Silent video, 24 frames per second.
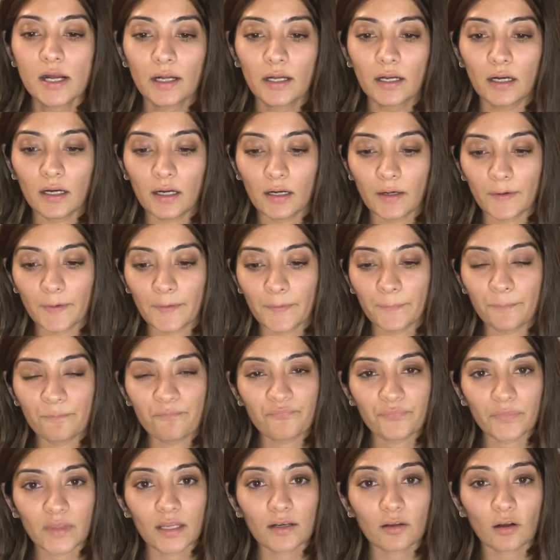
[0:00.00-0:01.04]

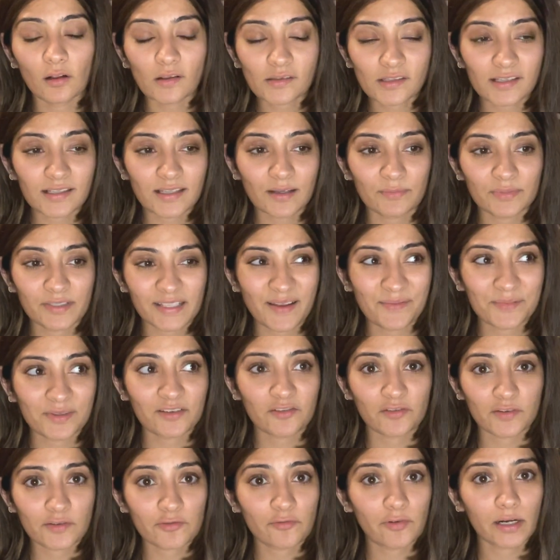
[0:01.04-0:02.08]
And also sometimes a
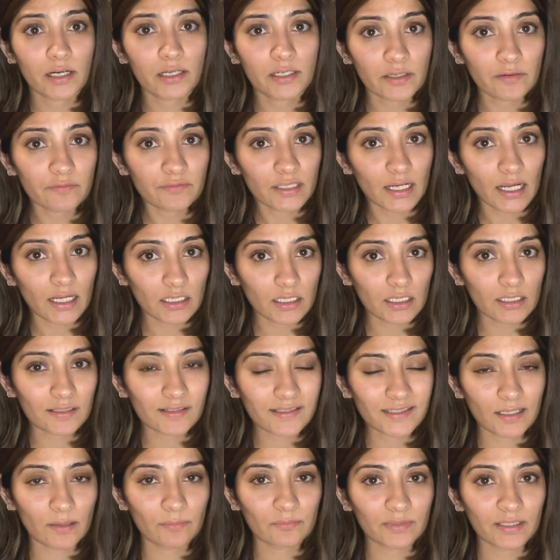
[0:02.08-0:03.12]
restrictive diet is
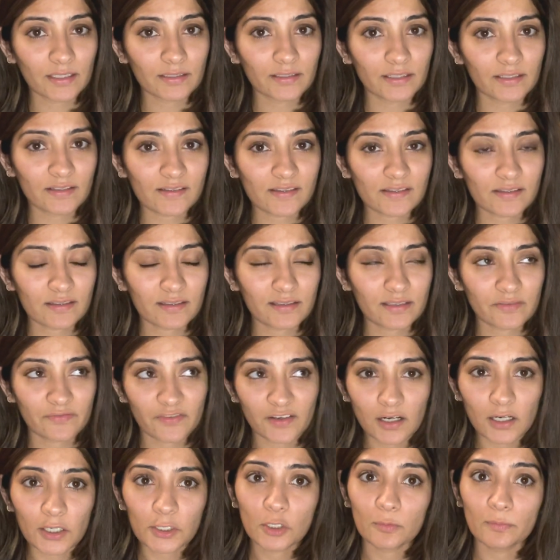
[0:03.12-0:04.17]
something that is
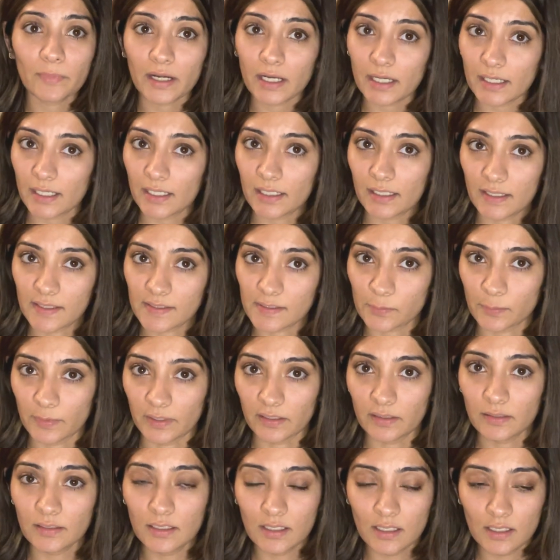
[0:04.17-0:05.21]
difficult to maintain as
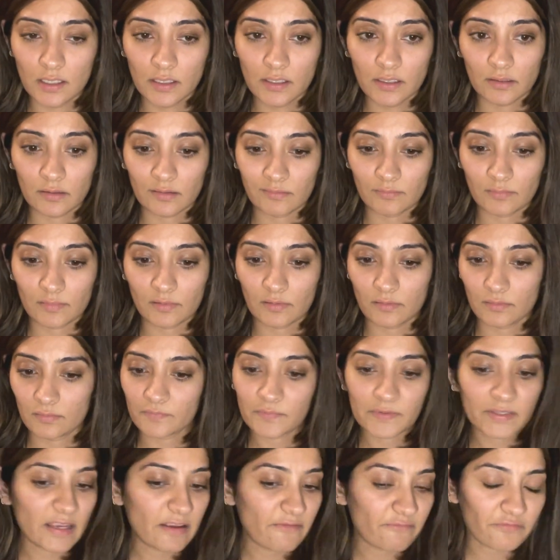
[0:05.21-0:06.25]
well.
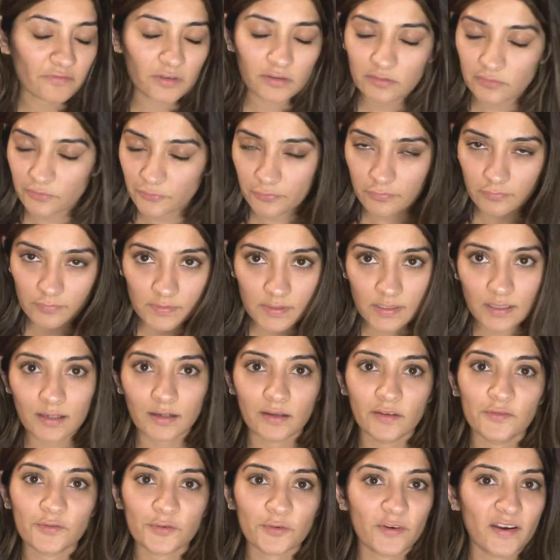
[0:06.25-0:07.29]
Same with juice
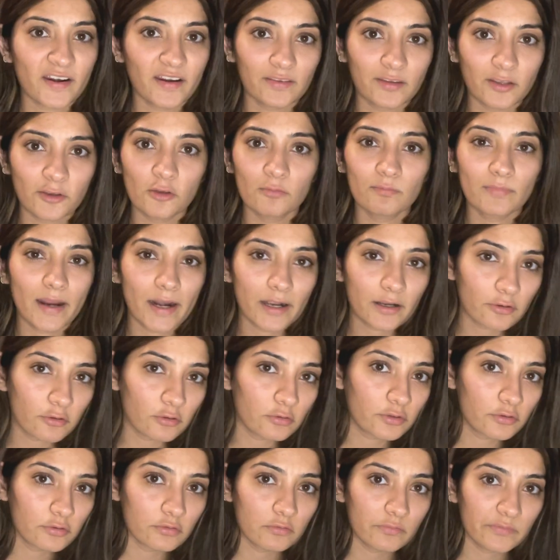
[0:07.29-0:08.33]
cleanse or anything. You might do
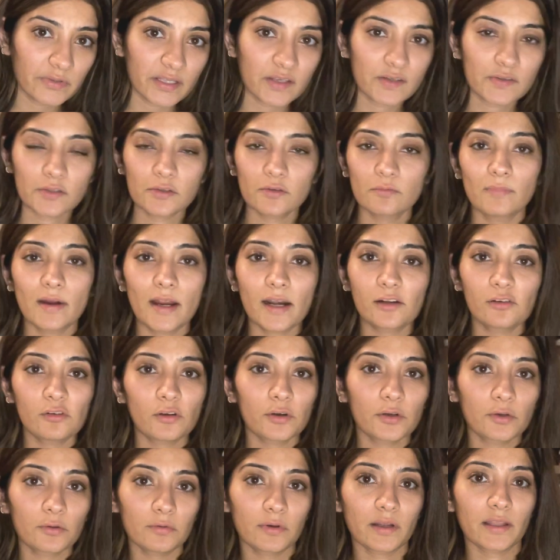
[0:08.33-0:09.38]
2 weeks, you might not
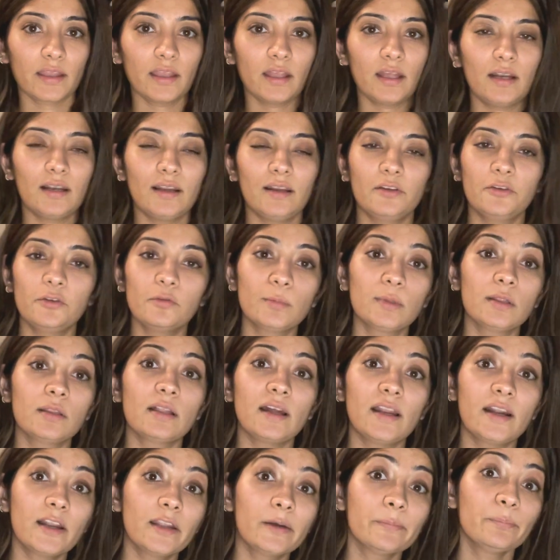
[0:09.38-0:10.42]
do again, and you will
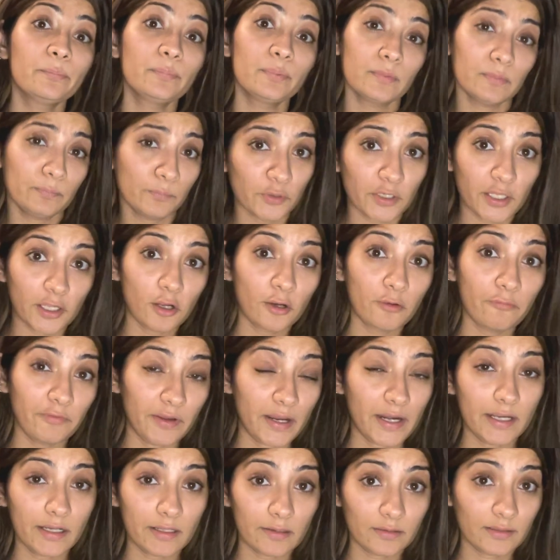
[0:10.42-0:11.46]
end up putting on
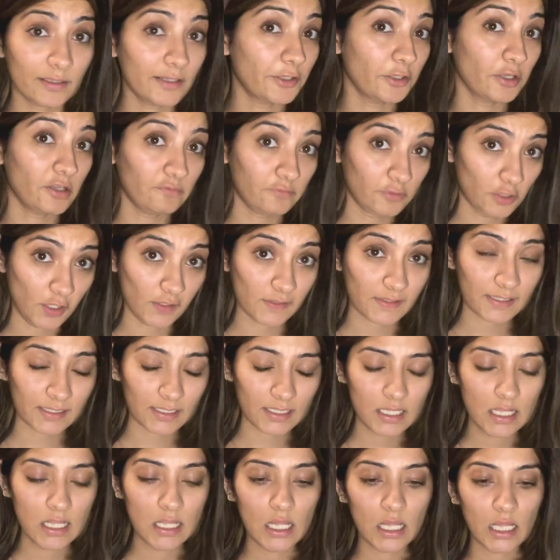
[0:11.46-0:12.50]
weight that you have lost.
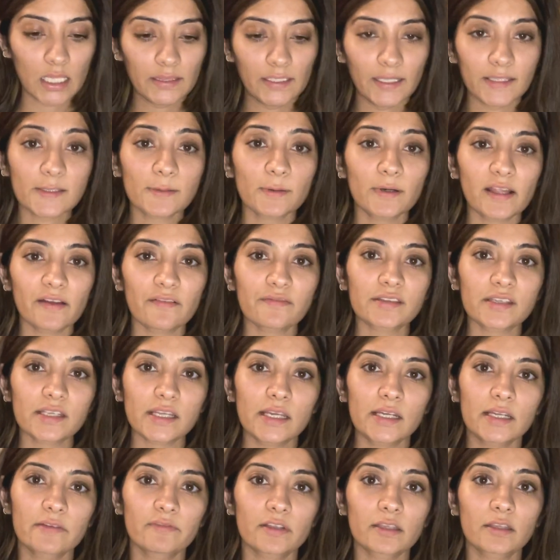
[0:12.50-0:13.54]
And that's what I've
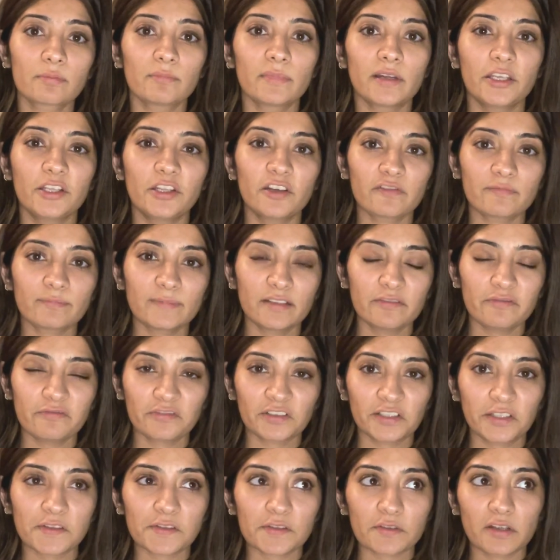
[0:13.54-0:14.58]
seen with many of my
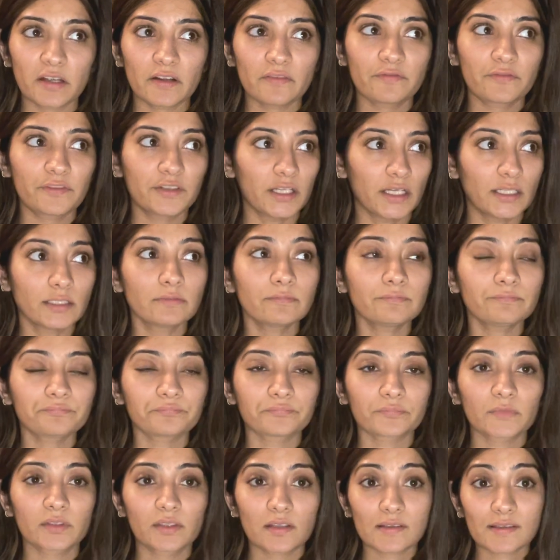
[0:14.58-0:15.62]
friends who have done
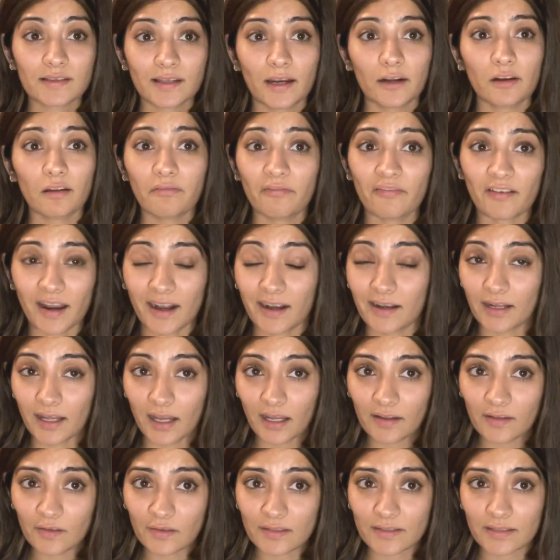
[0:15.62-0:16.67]
this kind of fad
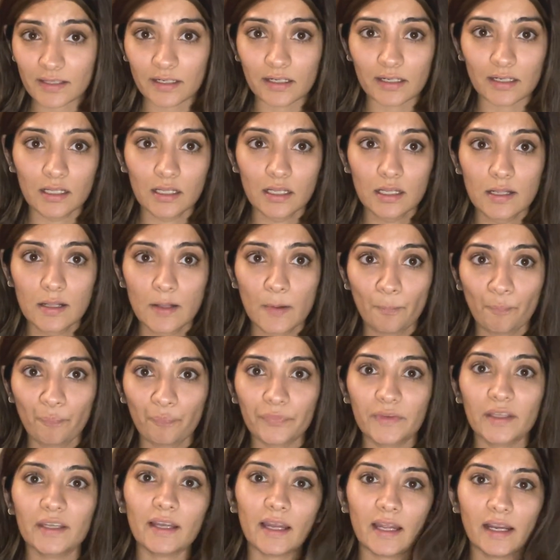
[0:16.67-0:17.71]
diets, that
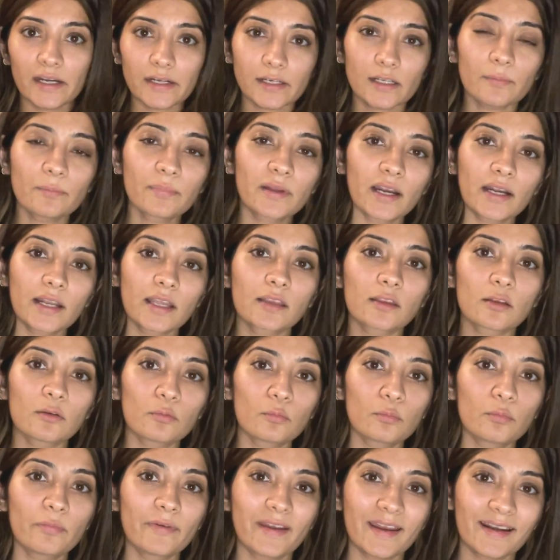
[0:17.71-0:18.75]
they end up getting
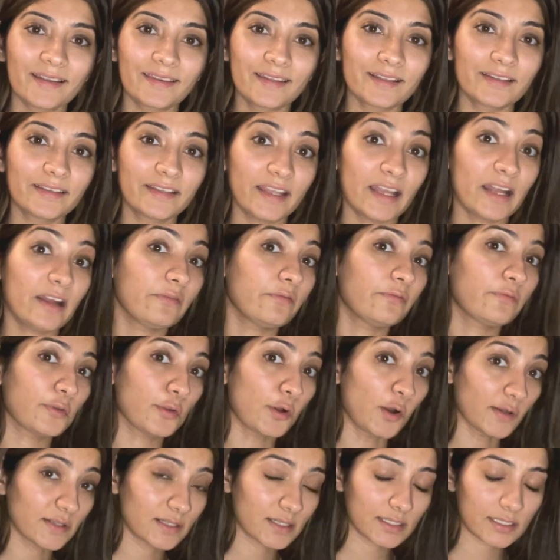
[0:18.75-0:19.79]
the weight that they have
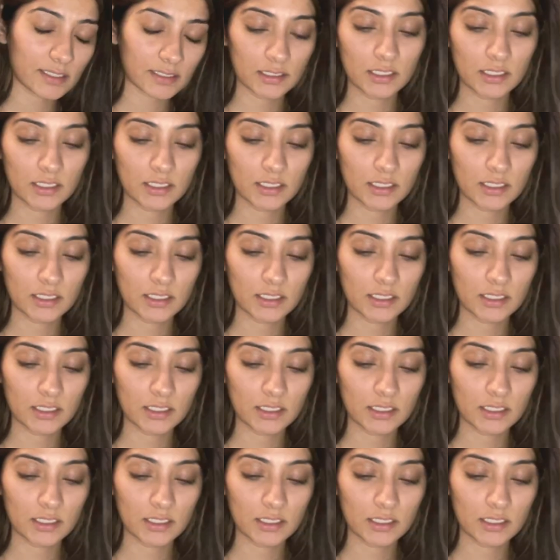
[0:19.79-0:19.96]
lost.